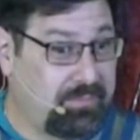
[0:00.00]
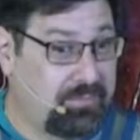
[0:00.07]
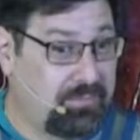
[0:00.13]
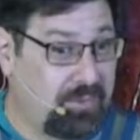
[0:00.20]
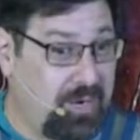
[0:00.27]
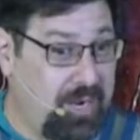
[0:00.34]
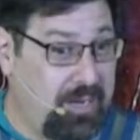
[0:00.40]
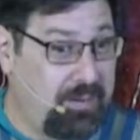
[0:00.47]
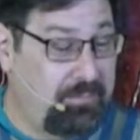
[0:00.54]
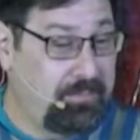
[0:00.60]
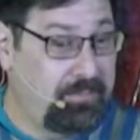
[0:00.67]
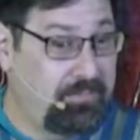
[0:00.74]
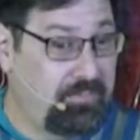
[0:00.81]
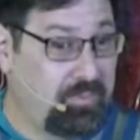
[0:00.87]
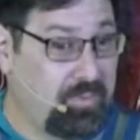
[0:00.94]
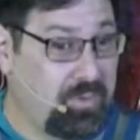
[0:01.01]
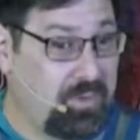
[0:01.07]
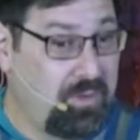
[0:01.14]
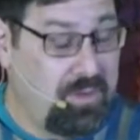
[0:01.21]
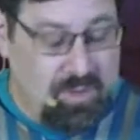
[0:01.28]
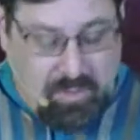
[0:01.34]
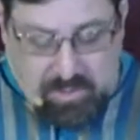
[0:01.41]
Right?
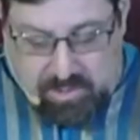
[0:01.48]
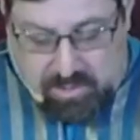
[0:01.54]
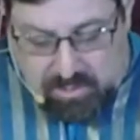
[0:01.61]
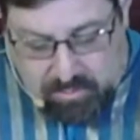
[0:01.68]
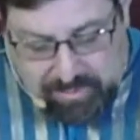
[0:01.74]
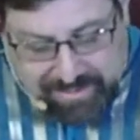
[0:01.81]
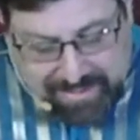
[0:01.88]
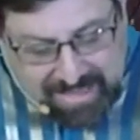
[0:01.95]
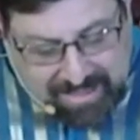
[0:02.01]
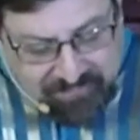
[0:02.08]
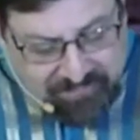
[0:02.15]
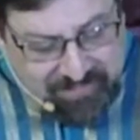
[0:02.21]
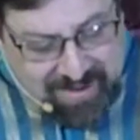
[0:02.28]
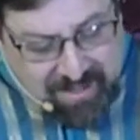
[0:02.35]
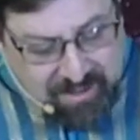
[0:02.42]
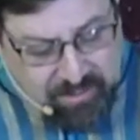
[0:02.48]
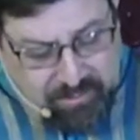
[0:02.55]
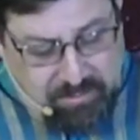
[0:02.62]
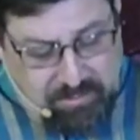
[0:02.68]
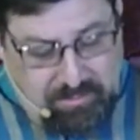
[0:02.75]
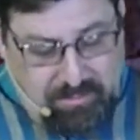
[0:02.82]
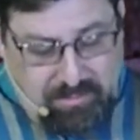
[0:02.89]
We got to follow
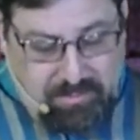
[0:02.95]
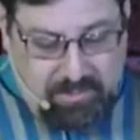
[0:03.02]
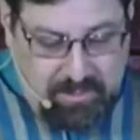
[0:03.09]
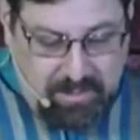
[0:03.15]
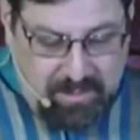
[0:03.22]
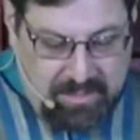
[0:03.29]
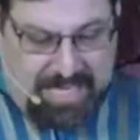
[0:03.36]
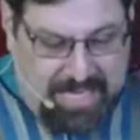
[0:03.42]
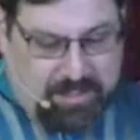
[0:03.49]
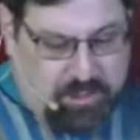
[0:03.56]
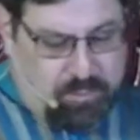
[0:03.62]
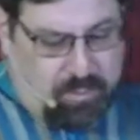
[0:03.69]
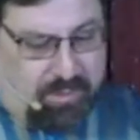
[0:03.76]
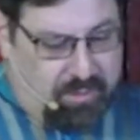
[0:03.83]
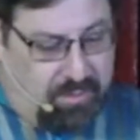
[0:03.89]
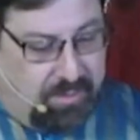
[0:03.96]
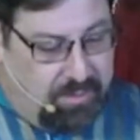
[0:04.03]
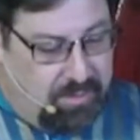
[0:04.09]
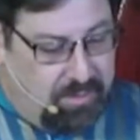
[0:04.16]
God's word.